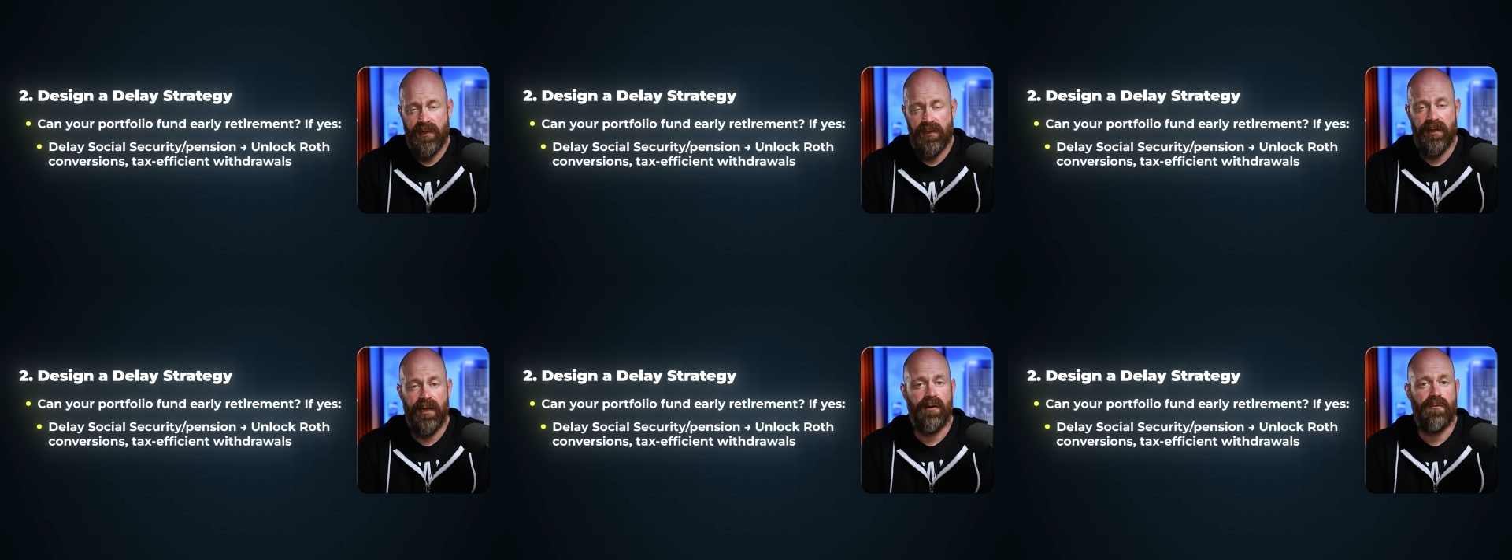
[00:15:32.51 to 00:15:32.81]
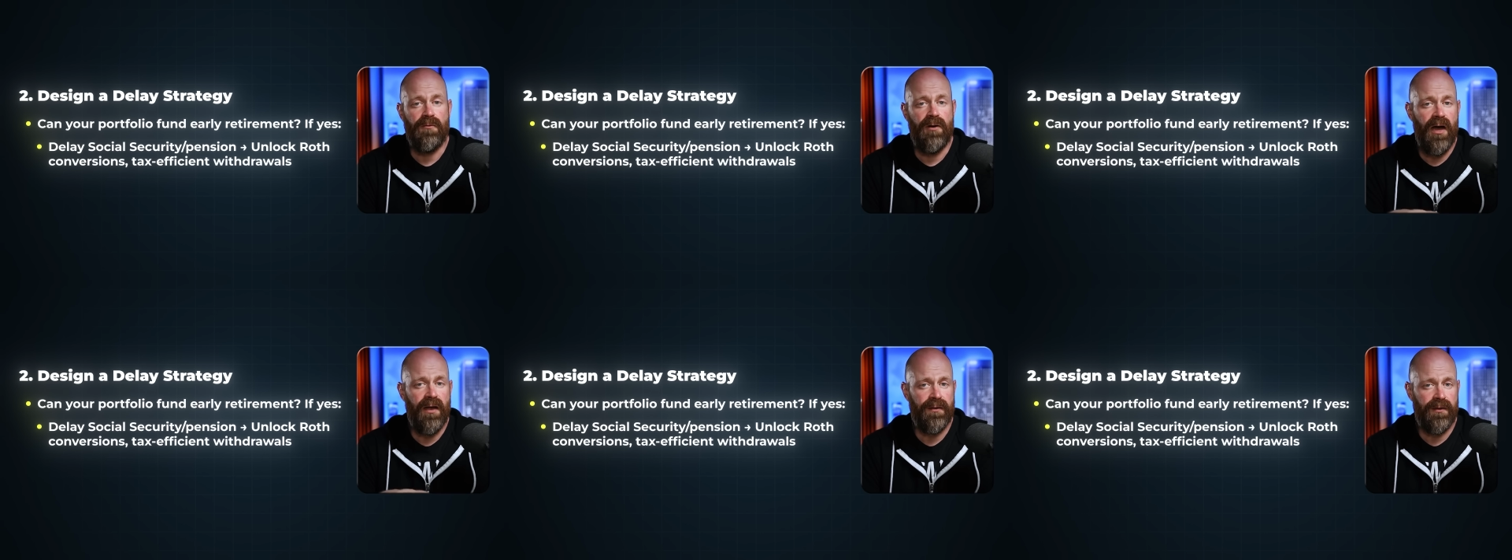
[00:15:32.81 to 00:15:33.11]

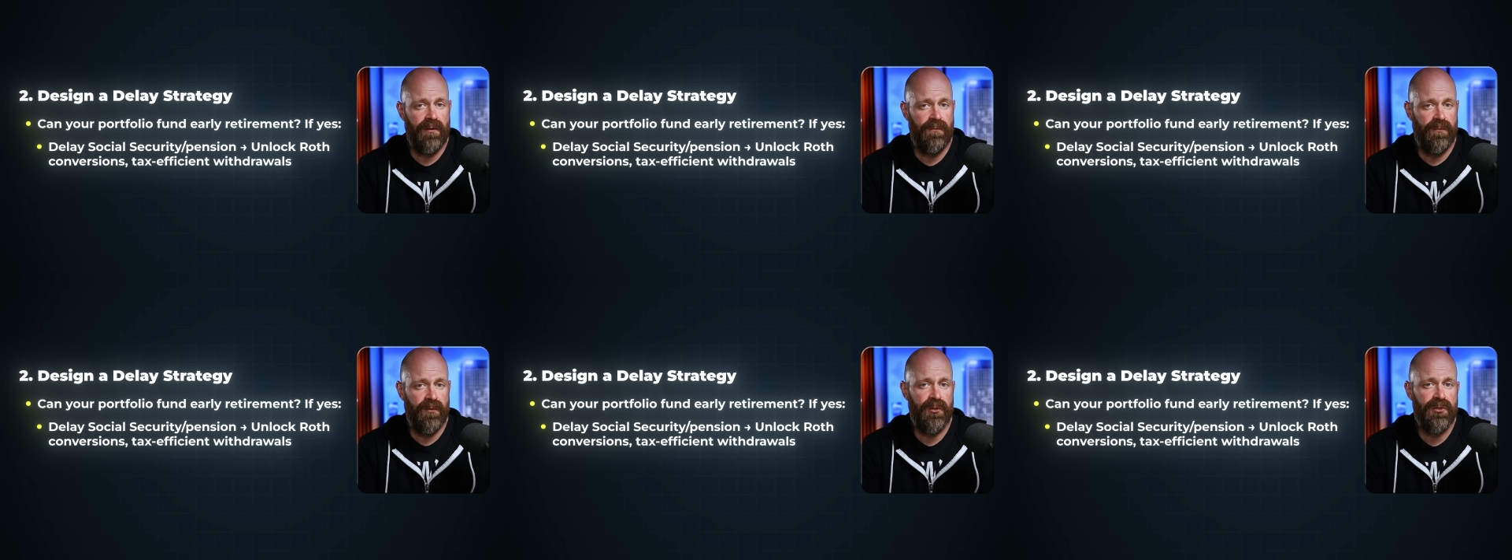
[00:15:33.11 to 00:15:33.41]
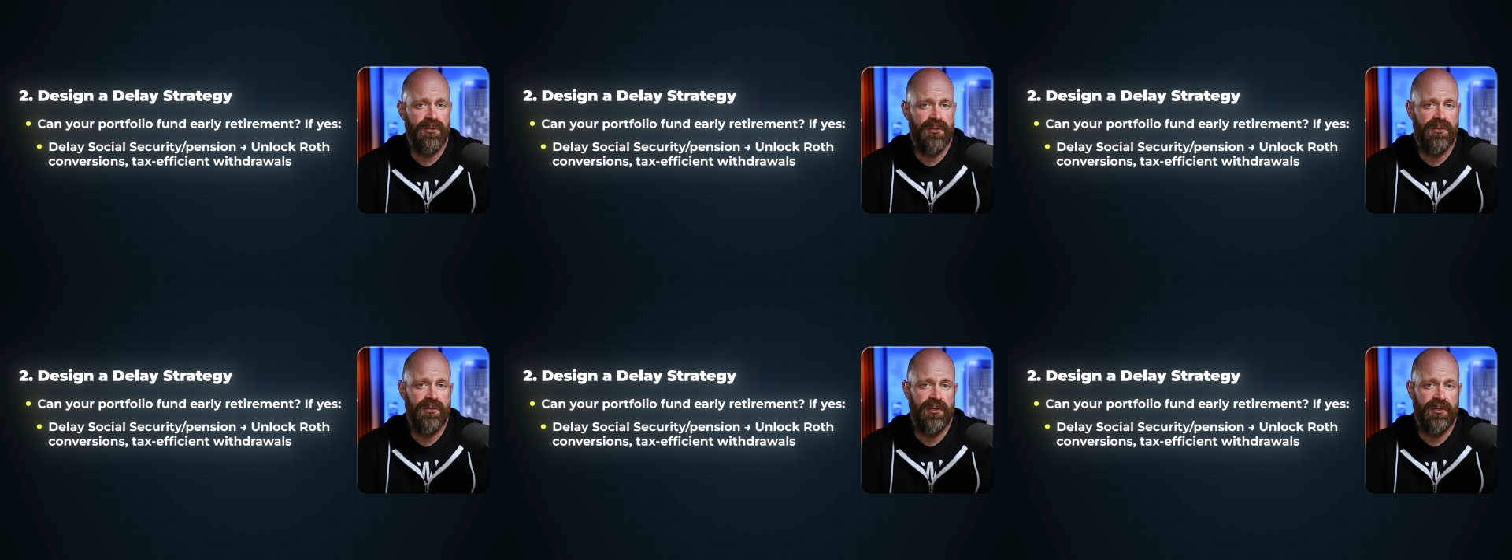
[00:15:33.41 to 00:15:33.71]
like Roth
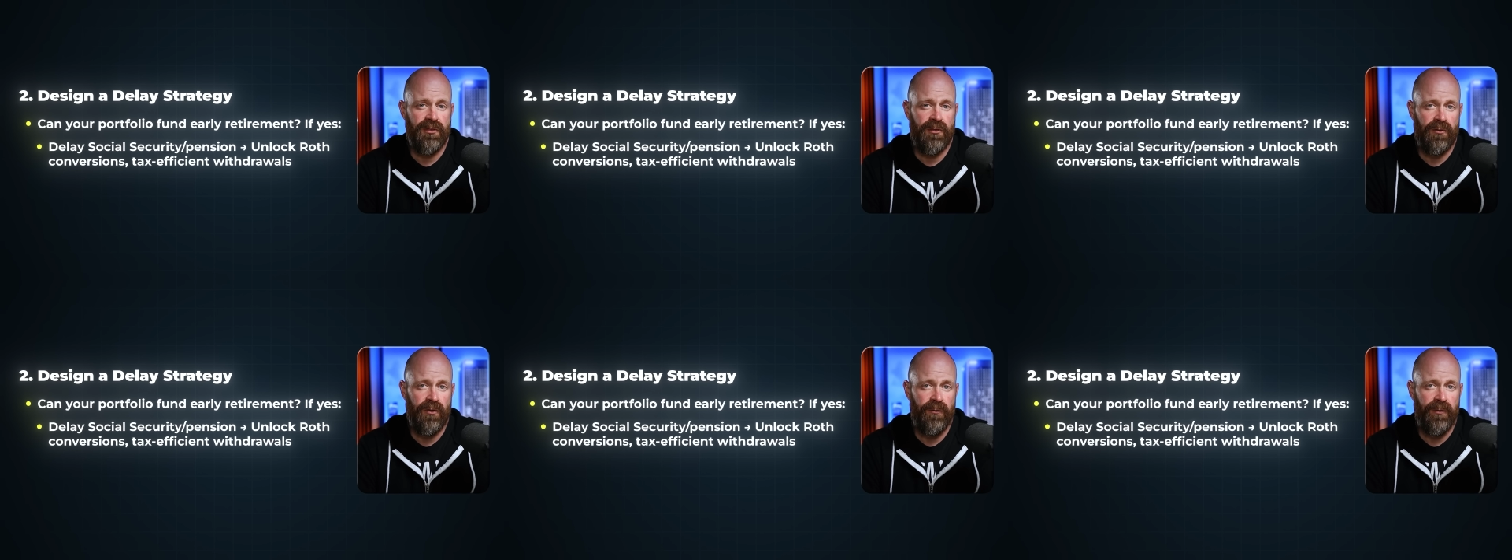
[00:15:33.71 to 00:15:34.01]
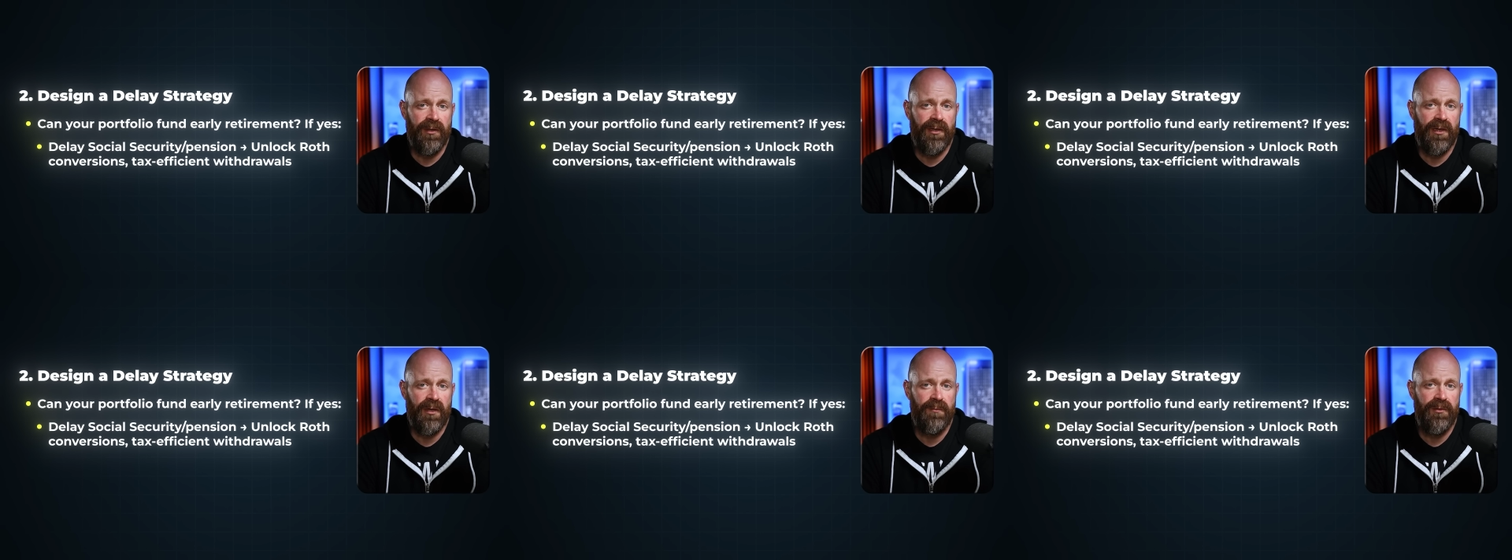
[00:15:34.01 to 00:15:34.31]
conversions in your
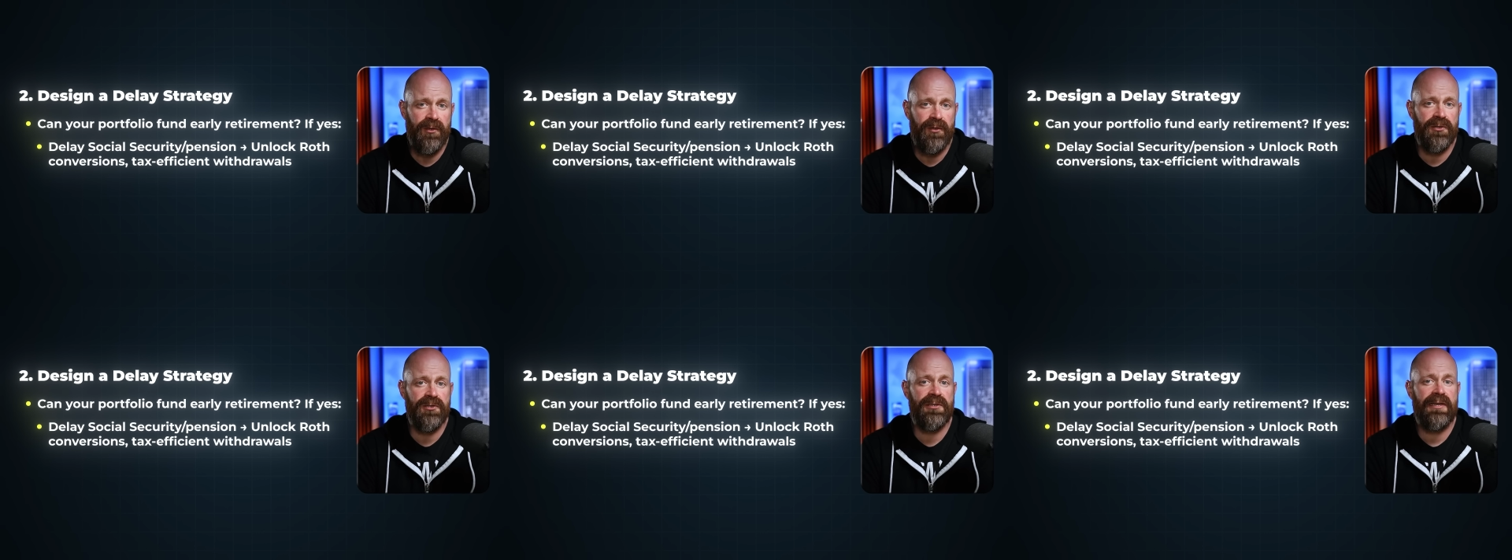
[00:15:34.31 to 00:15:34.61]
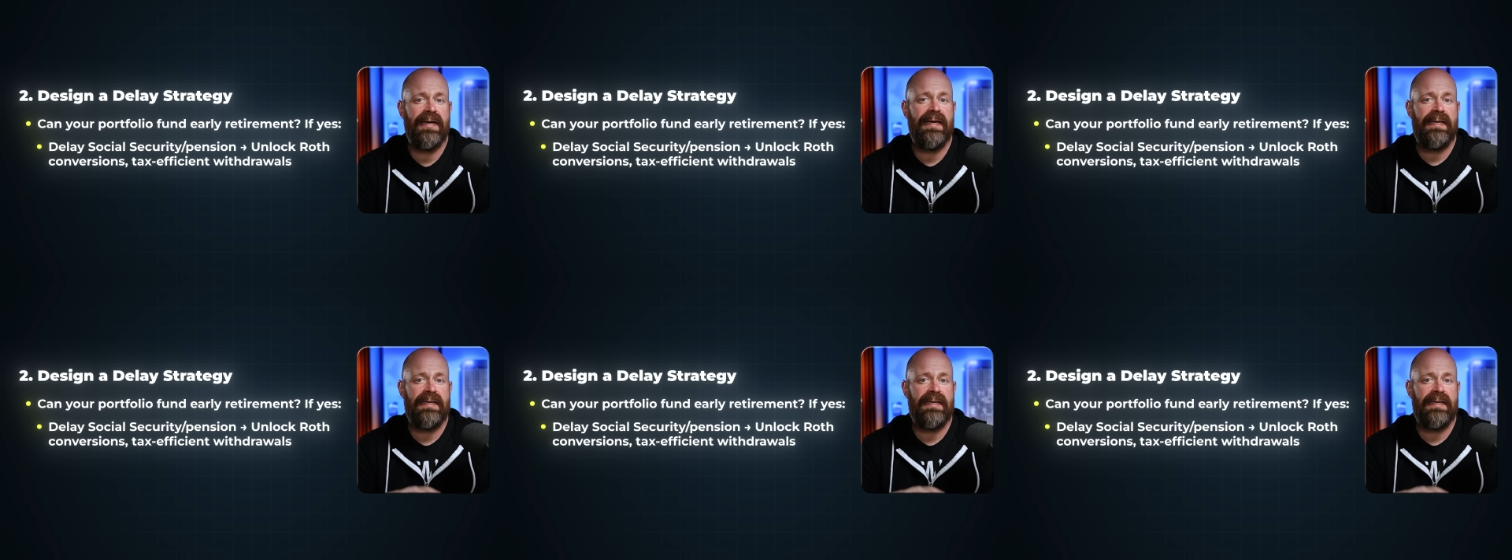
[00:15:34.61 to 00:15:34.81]
low-income years,